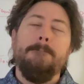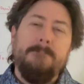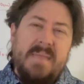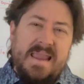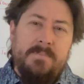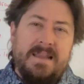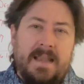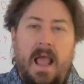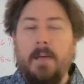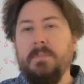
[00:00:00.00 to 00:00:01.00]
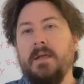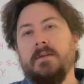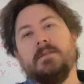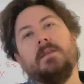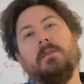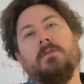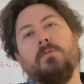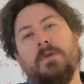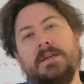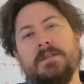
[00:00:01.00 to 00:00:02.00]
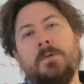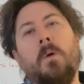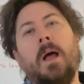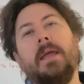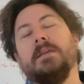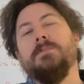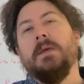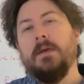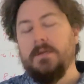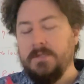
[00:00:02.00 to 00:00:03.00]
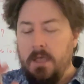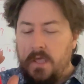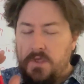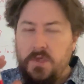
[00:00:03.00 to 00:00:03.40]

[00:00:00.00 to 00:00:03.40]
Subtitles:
maybe not, because the reason why is because